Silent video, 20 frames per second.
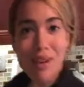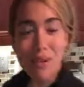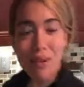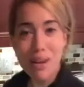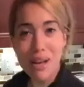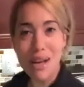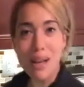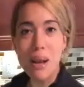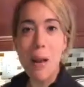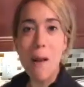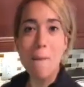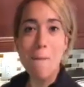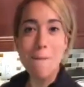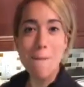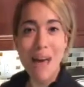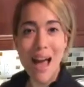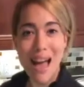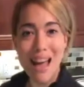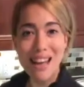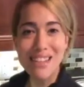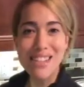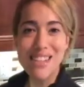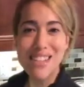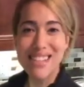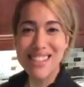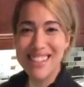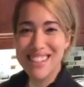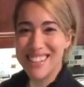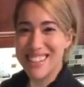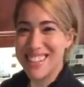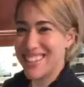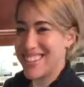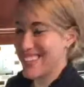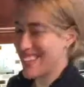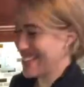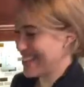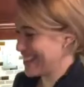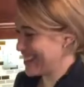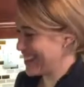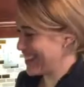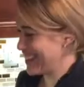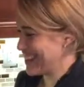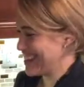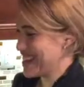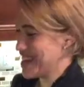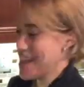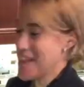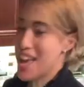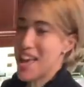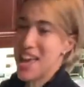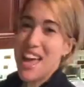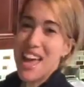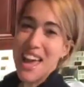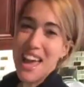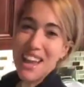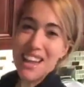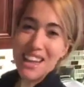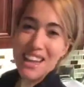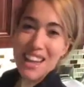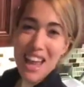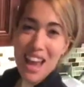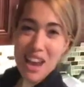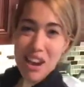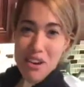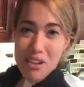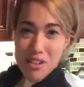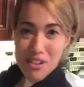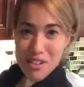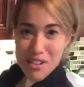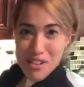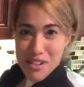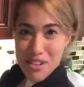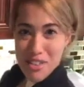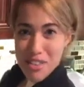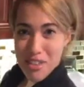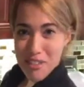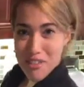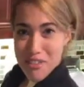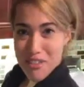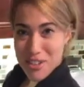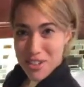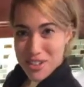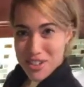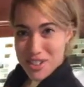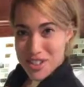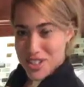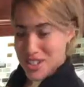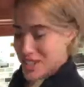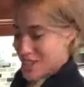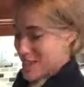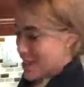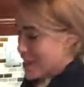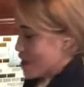I go again, mashed and layered the first